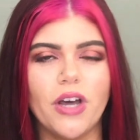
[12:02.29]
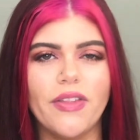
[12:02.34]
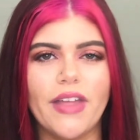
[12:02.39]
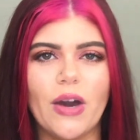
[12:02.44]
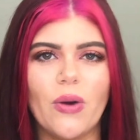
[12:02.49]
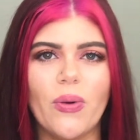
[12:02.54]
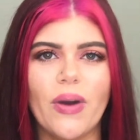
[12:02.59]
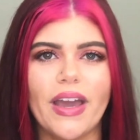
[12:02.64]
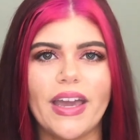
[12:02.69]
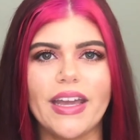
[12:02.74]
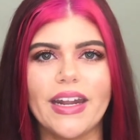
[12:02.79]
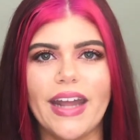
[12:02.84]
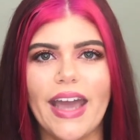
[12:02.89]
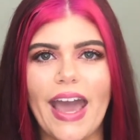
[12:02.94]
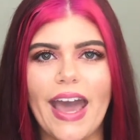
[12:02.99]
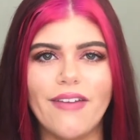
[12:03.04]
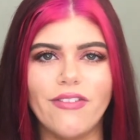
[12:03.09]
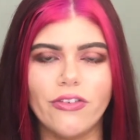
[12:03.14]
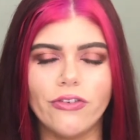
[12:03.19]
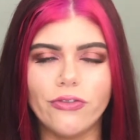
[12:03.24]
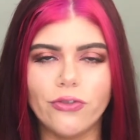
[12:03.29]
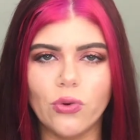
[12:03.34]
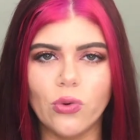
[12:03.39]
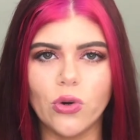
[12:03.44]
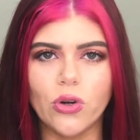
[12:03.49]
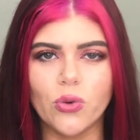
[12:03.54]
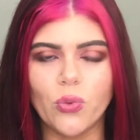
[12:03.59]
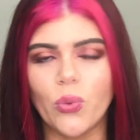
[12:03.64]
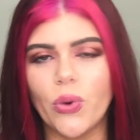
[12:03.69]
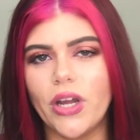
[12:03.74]
That way I can have it
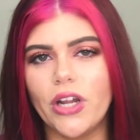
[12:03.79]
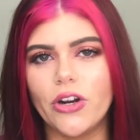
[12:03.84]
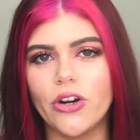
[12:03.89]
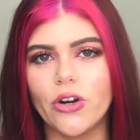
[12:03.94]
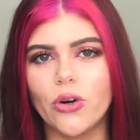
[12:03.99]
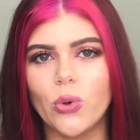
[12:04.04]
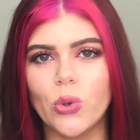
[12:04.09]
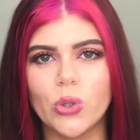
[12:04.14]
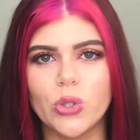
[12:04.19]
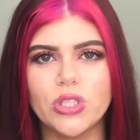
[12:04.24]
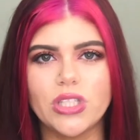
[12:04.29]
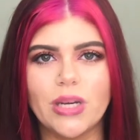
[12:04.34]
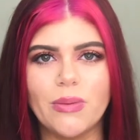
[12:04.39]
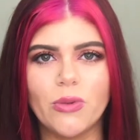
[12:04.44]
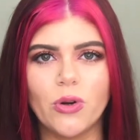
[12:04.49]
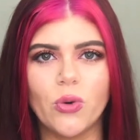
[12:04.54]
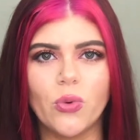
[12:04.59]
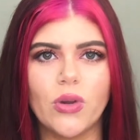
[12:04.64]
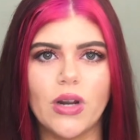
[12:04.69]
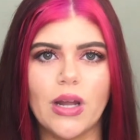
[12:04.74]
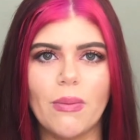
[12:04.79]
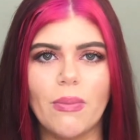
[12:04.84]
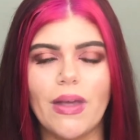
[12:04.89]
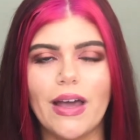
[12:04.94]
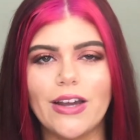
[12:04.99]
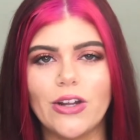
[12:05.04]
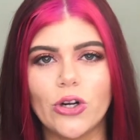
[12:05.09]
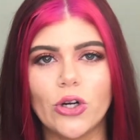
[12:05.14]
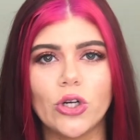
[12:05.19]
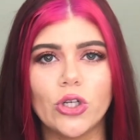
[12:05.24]
for winter or summer when I'm
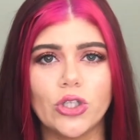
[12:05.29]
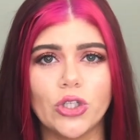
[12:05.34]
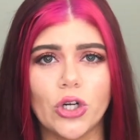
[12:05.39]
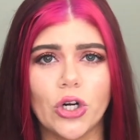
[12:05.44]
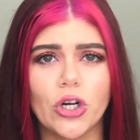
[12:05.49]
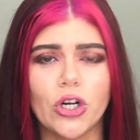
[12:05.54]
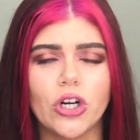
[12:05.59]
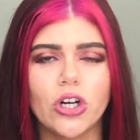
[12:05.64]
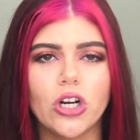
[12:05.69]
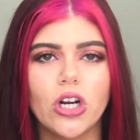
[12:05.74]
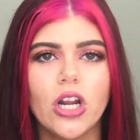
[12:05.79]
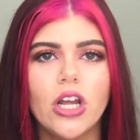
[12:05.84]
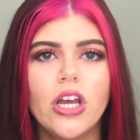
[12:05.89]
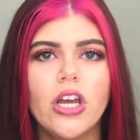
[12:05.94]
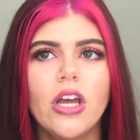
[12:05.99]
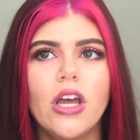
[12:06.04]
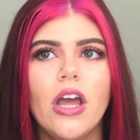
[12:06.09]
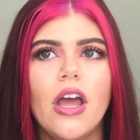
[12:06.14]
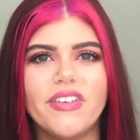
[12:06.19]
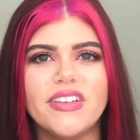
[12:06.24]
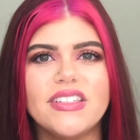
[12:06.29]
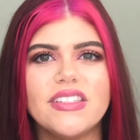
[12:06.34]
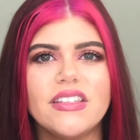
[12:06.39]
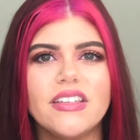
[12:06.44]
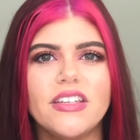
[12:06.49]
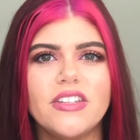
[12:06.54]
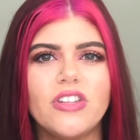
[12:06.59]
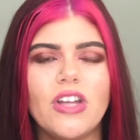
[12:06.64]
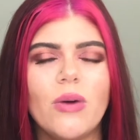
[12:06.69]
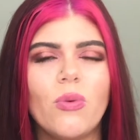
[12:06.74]
lighter or darker.
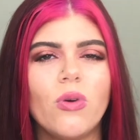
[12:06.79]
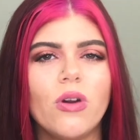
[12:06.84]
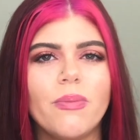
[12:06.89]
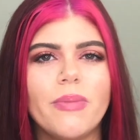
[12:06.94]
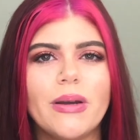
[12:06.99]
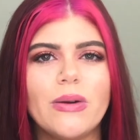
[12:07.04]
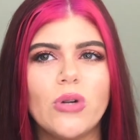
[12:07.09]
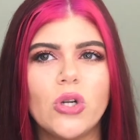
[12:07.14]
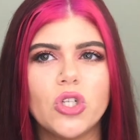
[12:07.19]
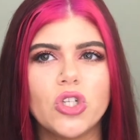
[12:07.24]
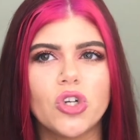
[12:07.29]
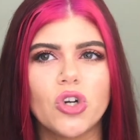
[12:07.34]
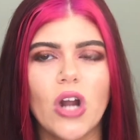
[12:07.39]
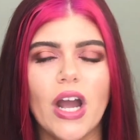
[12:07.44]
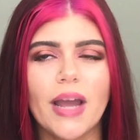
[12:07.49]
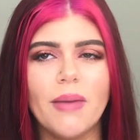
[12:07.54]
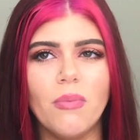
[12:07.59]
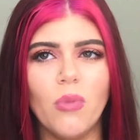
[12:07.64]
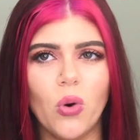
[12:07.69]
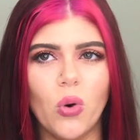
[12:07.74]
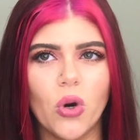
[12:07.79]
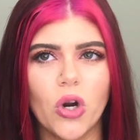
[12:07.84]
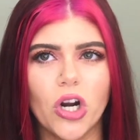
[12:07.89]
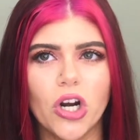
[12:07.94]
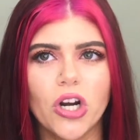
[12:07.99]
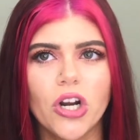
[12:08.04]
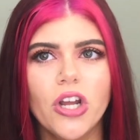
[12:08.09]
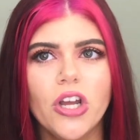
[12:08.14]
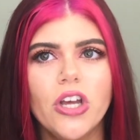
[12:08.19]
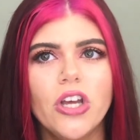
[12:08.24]
Obviously, I want to be able to try
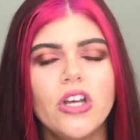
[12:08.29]
more.